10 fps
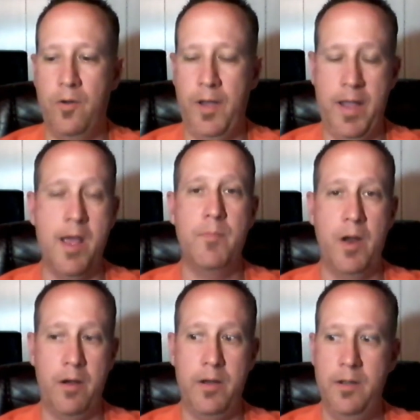am
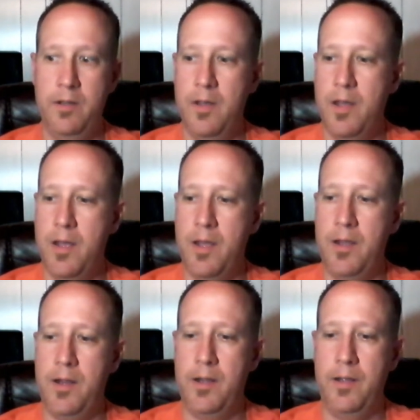married,
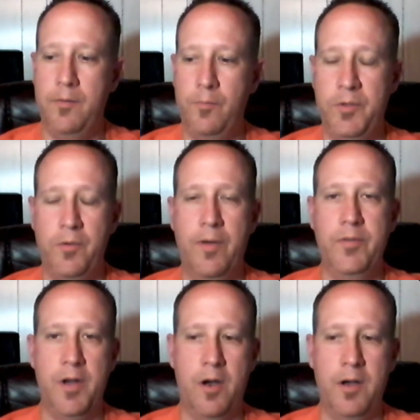and we do have a
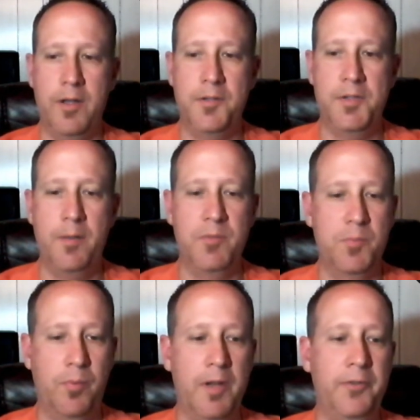dog. His name is
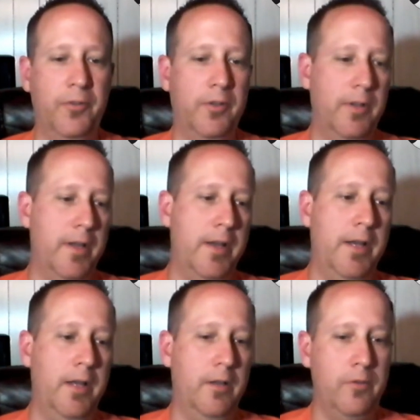Pretzel,
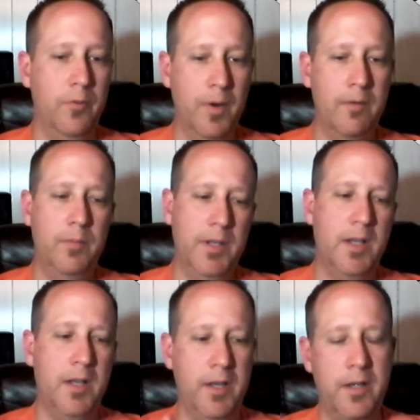and you'll probably
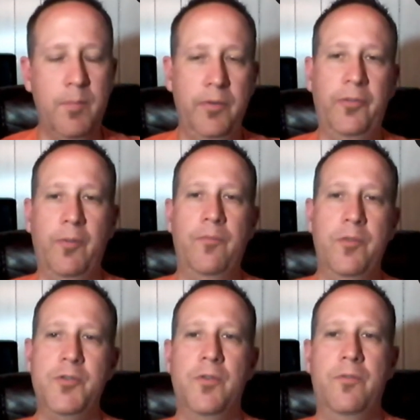get him in some
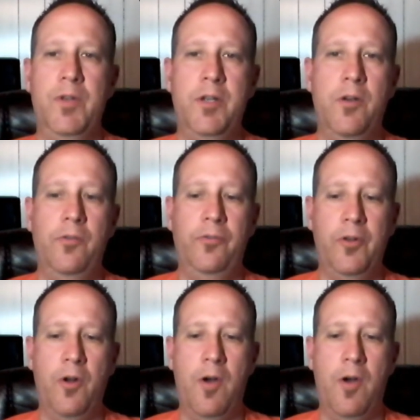future videos.